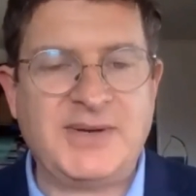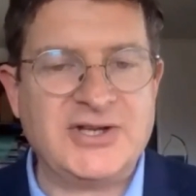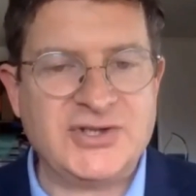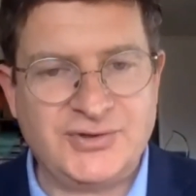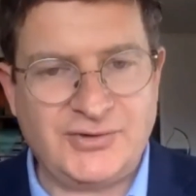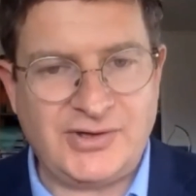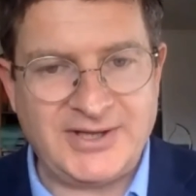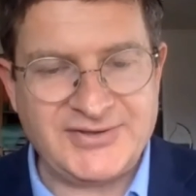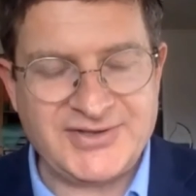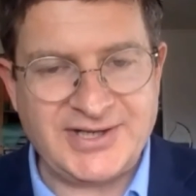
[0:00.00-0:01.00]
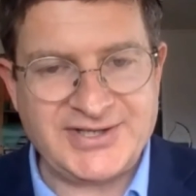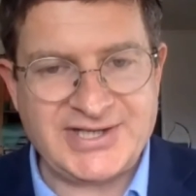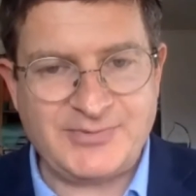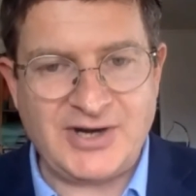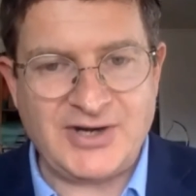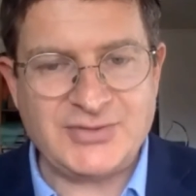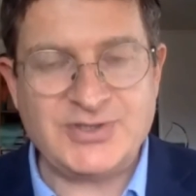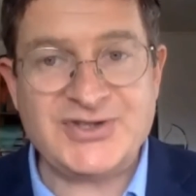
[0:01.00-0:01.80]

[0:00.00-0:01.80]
about 2 or 3 months in our desperation,